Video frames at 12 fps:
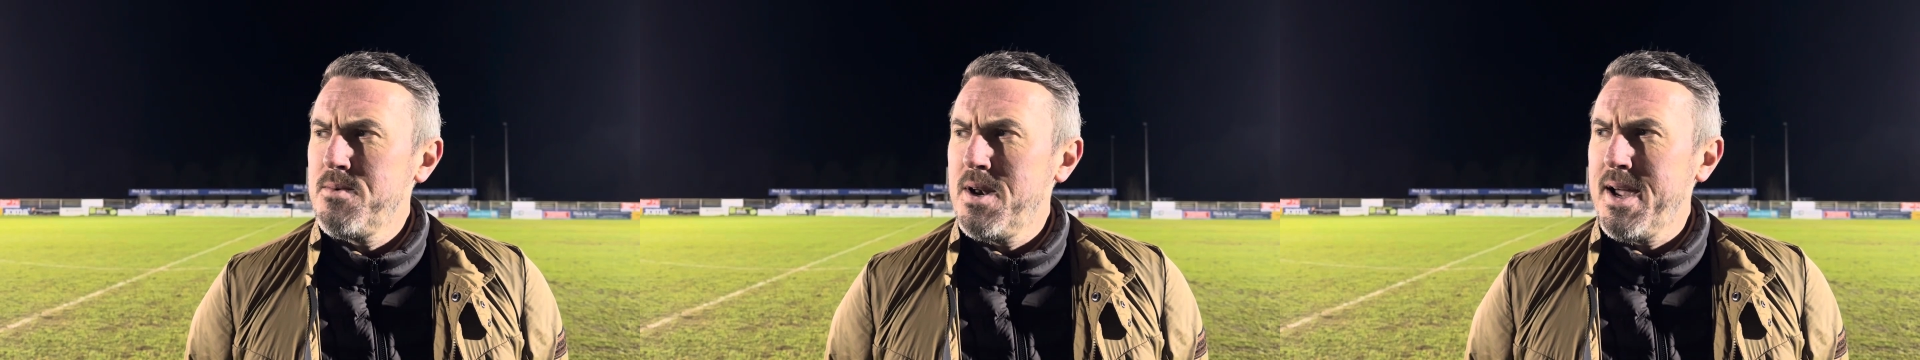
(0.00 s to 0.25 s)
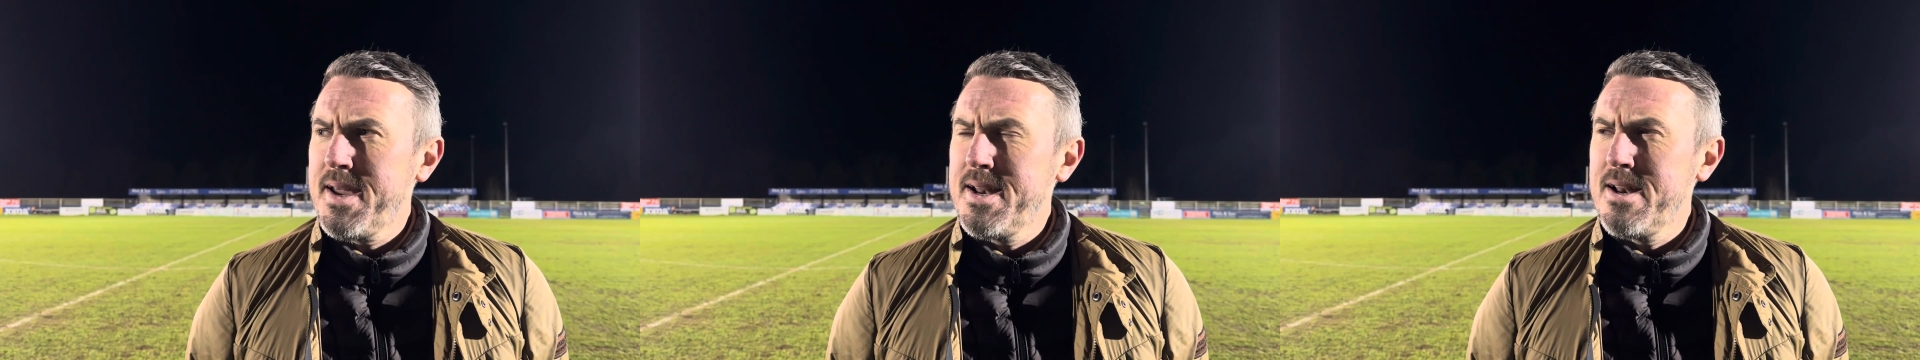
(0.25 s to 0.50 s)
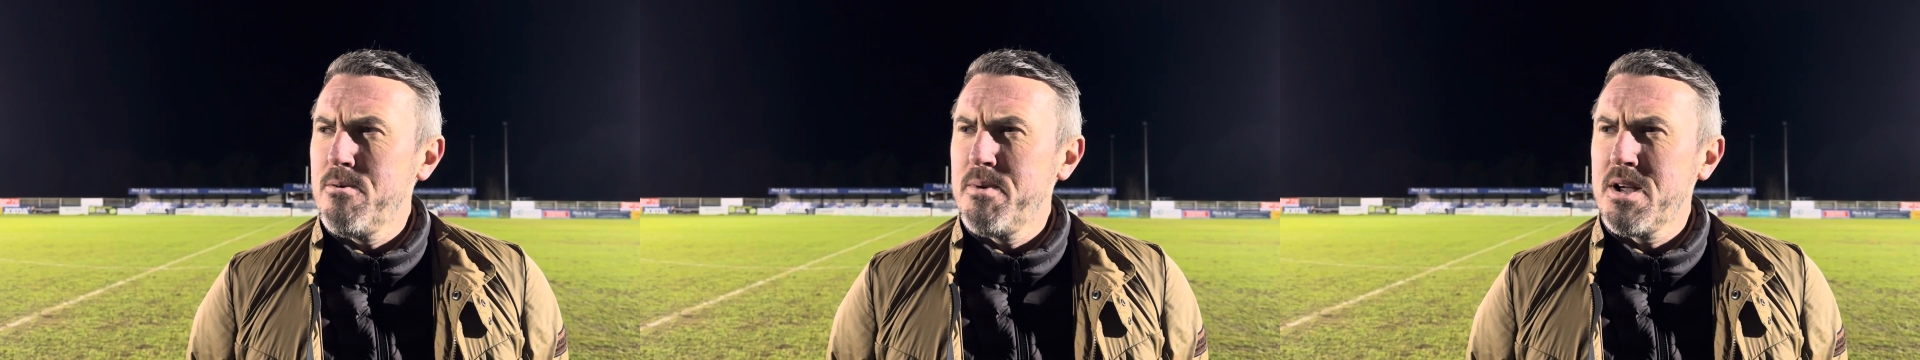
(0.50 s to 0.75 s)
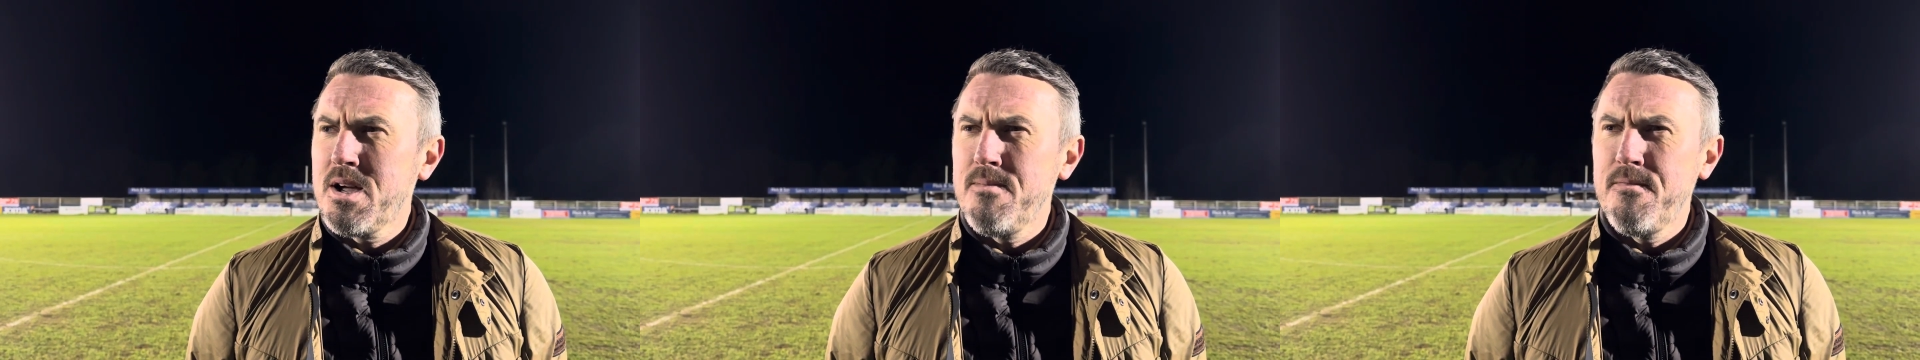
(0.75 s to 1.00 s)
we're lacking a little bit
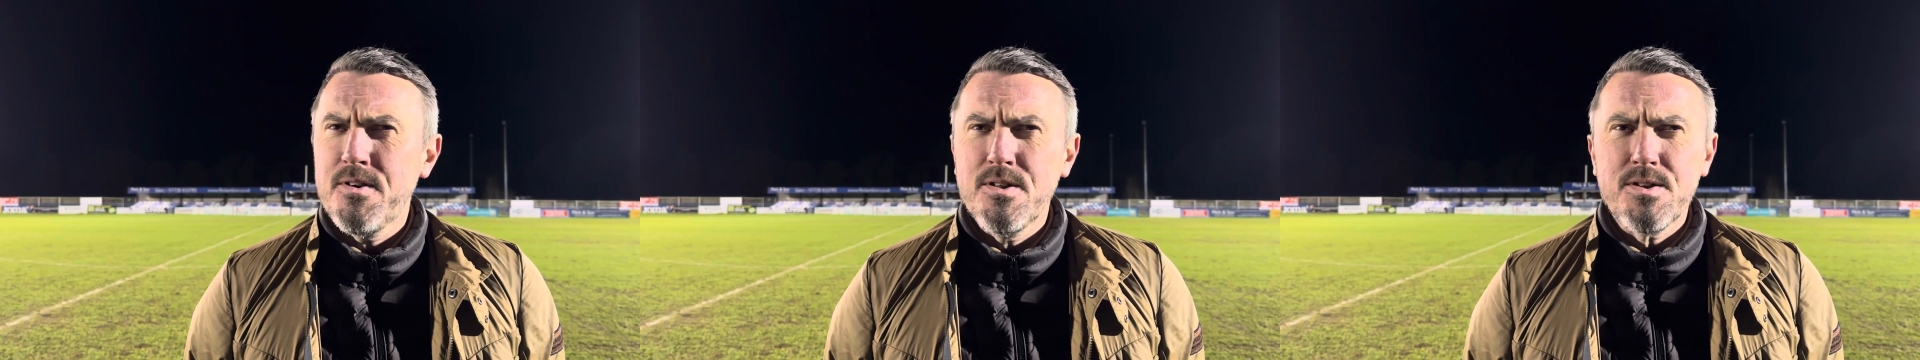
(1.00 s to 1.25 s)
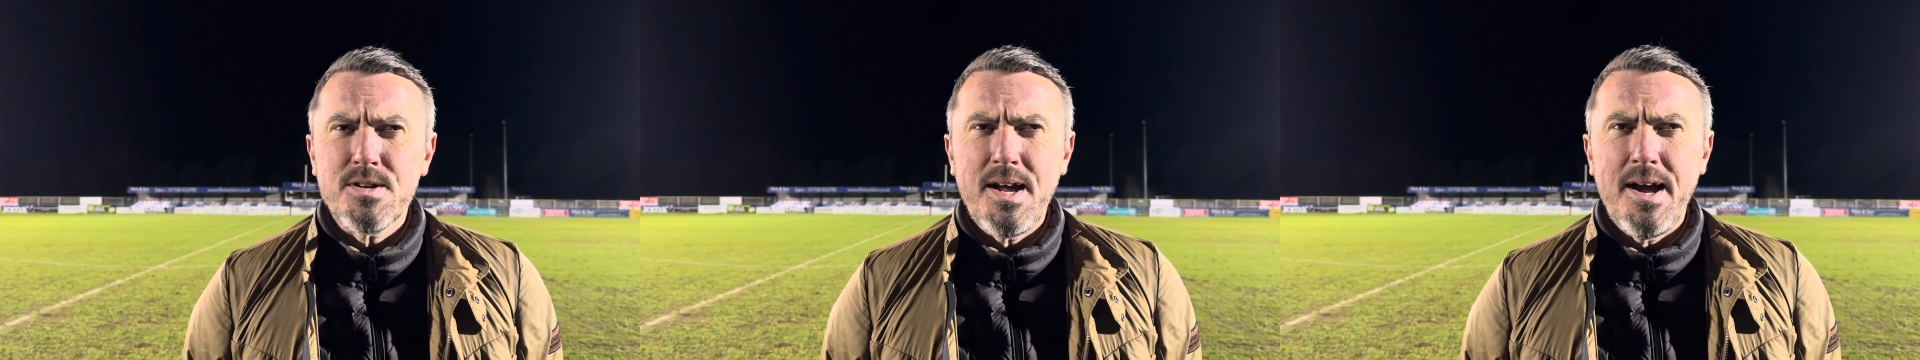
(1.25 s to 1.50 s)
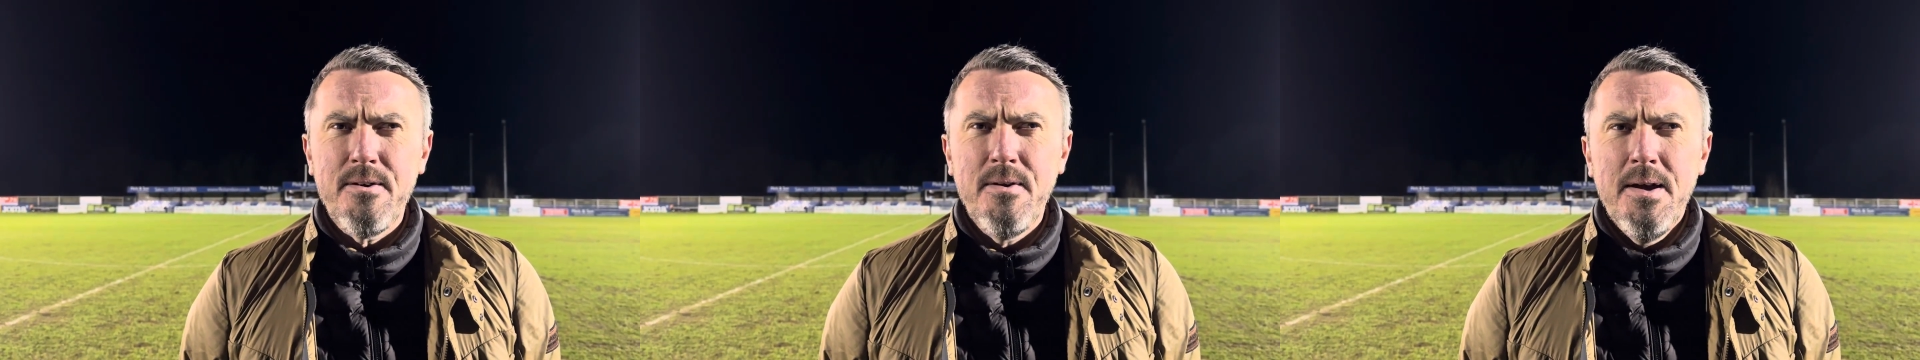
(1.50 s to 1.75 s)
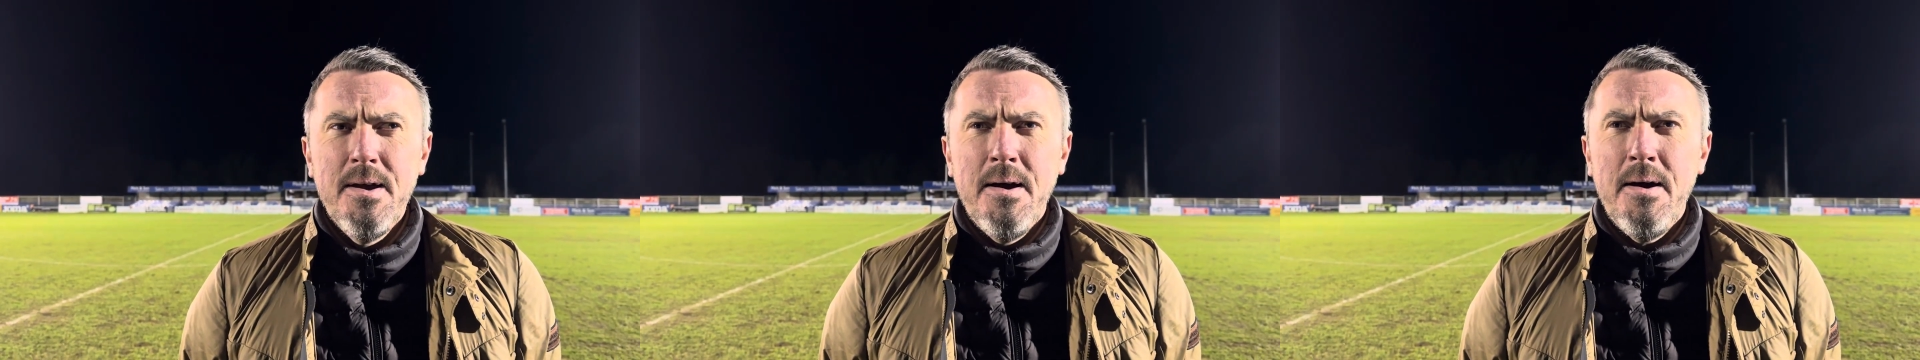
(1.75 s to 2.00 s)
of confidence now
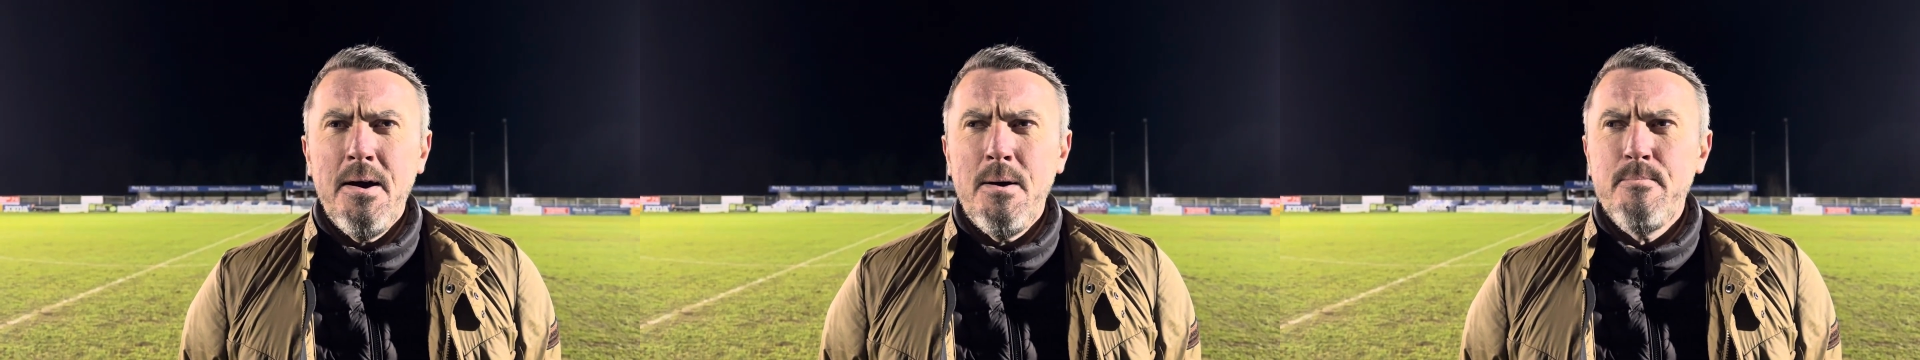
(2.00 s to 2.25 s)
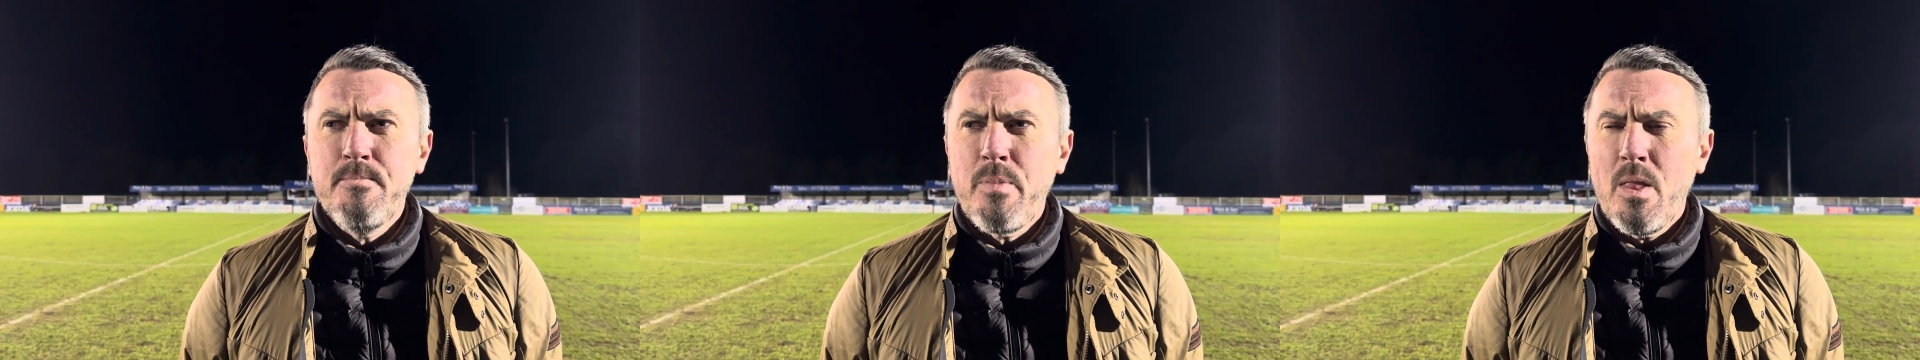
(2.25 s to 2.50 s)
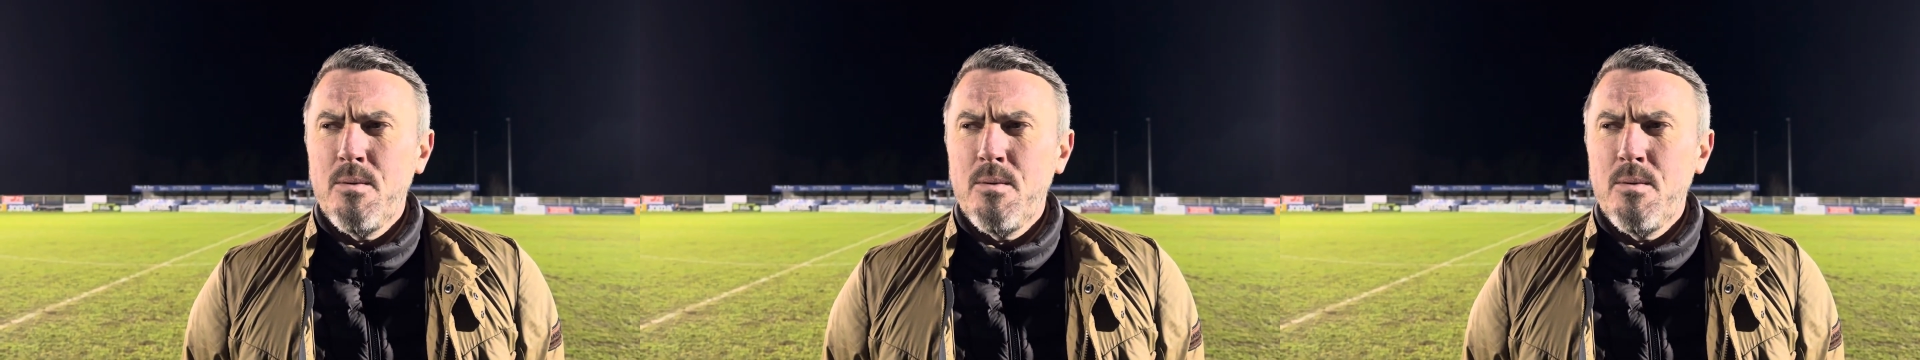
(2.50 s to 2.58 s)
um,